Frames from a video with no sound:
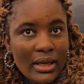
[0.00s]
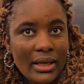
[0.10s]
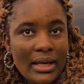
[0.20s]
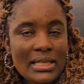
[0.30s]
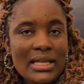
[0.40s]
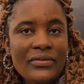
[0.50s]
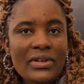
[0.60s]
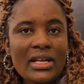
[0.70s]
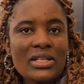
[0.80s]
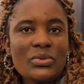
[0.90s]
and as
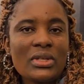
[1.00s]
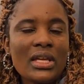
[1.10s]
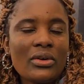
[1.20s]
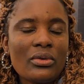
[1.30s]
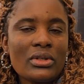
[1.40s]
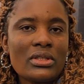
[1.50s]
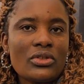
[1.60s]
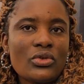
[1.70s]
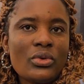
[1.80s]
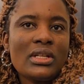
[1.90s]
Africans, we cannot
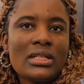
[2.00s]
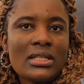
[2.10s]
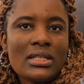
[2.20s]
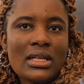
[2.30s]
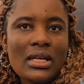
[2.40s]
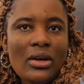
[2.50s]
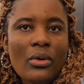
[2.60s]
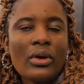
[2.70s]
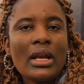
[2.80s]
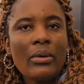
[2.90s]
do it
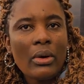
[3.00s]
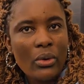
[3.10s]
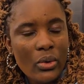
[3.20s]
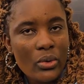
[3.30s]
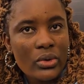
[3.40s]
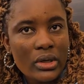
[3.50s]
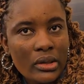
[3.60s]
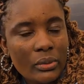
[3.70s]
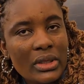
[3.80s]
on our own.